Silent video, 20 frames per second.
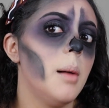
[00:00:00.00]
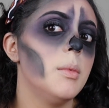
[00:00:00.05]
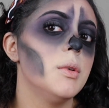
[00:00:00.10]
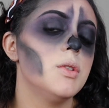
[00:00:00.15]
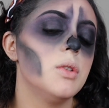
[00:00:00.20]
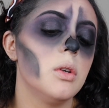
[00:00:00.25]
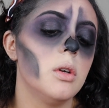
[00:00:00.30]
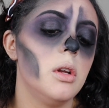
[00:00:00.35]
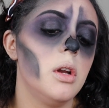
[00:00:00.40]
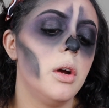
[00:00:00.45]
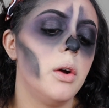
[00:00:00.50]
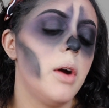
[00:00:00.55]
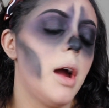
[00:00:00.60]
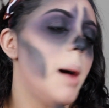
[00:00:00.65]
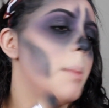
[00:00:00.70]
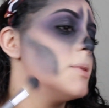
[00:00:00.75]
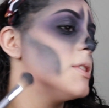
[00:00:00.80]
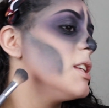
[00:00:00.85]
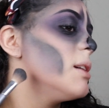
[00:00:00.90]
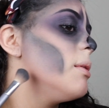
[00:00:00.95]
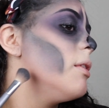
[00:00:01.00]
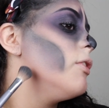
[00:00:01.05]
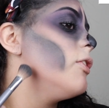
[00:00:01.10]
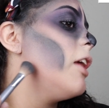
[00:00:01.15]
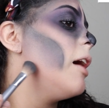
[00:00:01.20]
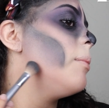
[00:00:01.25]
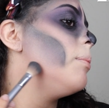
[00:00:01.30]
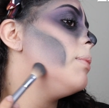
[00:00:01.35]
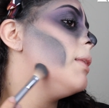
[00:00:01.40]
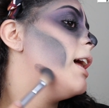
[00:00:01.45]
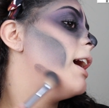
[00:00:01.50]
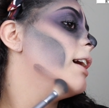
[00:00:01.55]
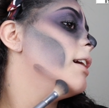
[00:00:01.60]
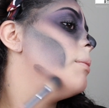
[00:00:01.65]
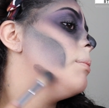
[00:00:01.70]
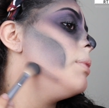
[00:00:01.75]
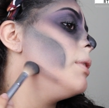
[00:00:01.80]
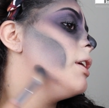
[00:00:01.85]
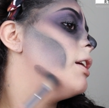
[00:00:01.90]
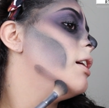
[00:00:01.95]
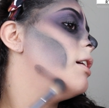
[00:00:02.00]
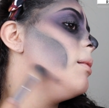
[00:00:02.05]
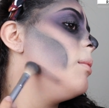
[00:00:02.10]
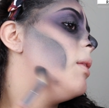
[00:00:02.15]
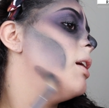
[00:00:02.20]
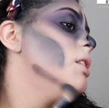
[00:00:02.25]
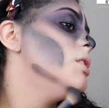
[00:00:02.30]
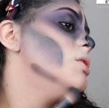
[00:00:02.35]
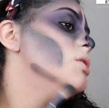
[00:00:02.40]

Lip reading: I'm also gonna grab some of that black and put it on my